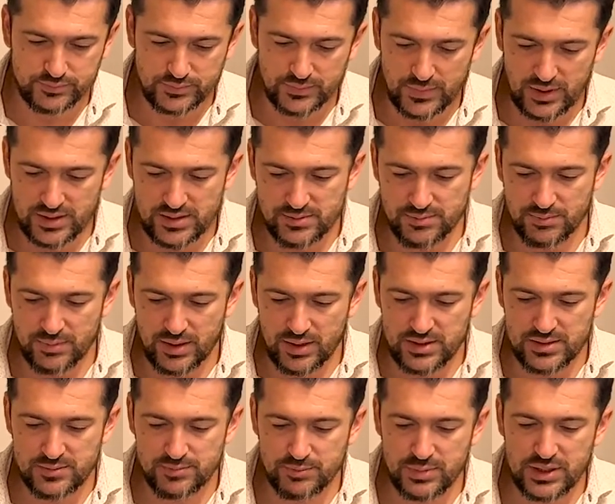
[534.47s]

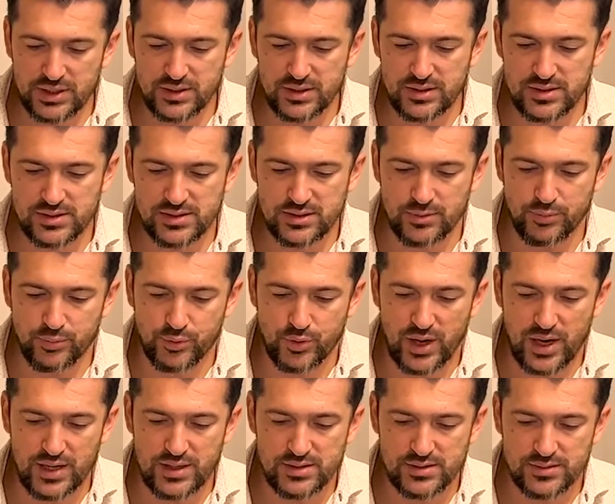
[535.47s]
as big is the
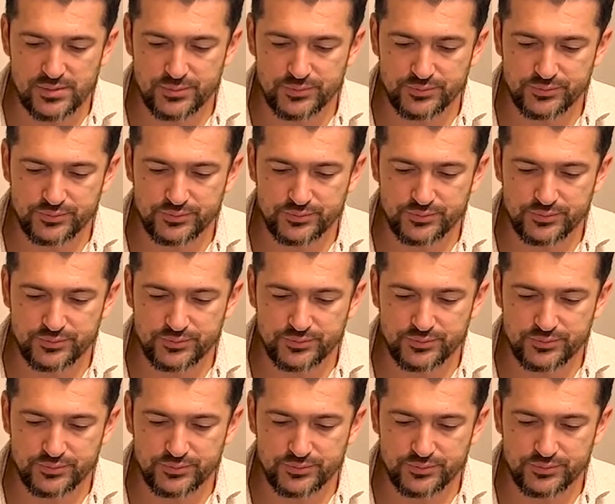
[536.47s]
price,